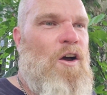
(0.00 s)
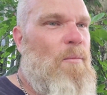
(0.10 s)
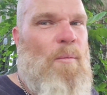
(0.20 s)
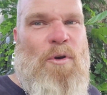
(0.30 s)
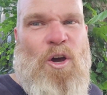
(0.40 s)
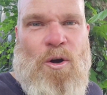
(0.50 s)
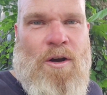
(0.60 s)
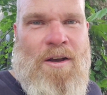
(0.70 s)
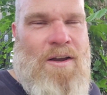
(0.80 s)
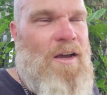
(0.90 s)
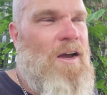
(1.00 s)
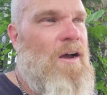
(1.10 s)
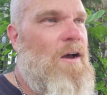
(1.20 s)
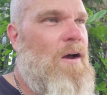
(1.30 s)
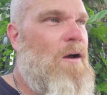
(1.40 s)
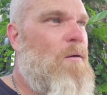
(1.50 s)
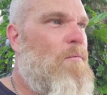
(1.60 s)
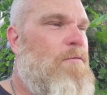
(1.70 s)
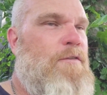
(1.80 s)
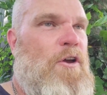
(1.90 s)
my blog,
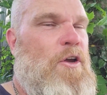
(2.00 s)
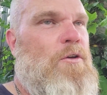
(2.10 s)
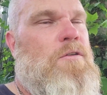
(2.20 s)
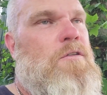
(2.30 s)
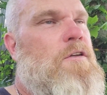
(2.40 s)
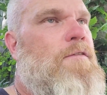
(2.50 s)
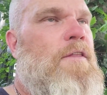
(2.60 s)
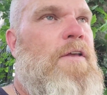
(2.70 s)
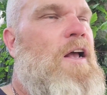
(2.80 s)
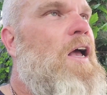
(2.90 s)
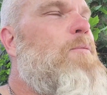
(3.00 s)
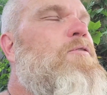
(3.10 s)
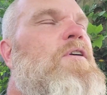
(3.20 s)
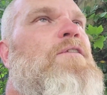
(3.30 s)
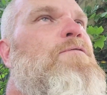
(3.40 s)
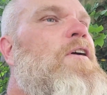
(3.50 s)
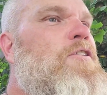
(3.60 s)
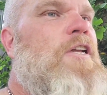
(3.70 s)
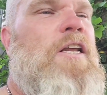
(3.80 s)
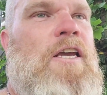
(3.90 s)
photos and stuff like that. Absolutely
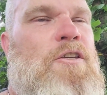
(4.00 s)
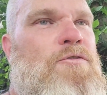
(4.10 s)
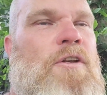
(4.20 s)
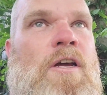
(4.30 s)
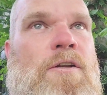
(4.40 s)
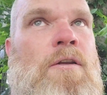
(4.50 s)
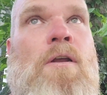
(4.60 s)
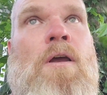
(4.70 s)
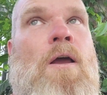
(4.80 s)
fascinating history, London.